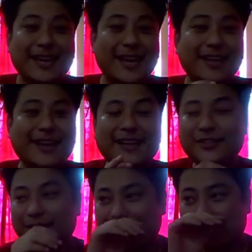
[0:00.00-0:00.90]
and
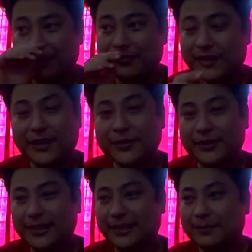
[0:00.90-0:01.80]
actually that was a very
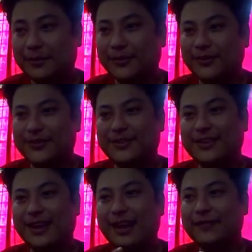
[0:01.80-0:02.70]
good thing,
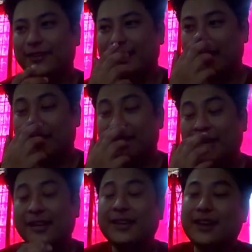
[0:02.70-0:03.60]
because after
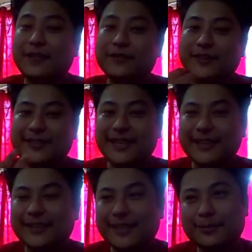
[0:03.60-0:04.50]
that, after
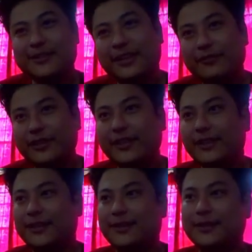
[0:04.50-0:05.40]
reciting tables every
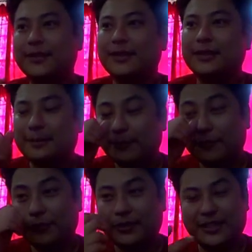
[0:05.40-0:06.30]
day
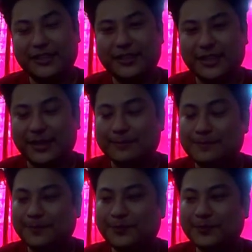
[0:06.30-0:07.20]
before teacher
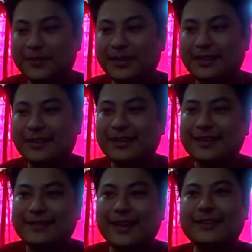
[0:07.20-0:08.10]
came,
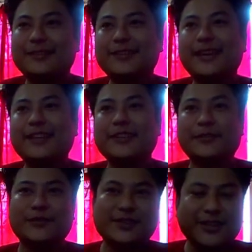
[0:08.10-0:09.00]
that kind
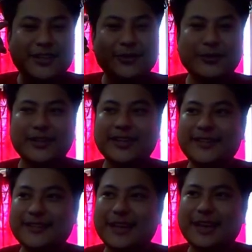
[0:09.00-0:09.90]
of stuck into our
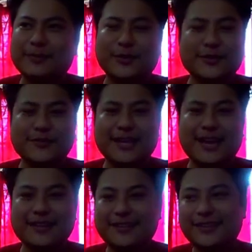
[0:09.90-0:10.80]
heads, and because of
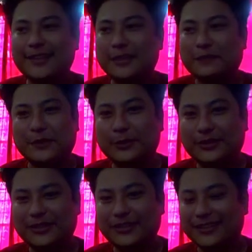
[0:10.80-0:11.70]
that we
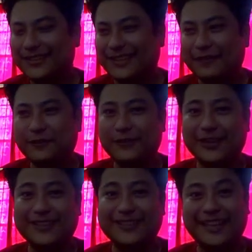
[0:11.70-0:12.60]
could never
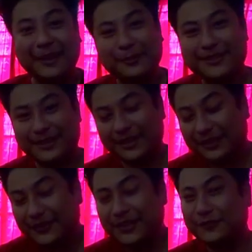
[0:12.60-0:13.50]
forget the tables,
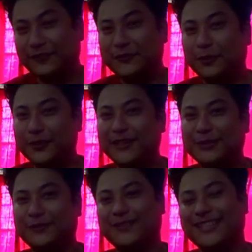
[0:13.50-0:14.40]
even if we wanted
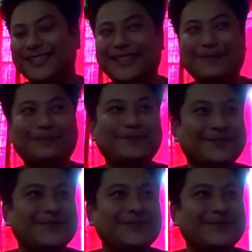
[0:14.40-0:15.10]
to forget them.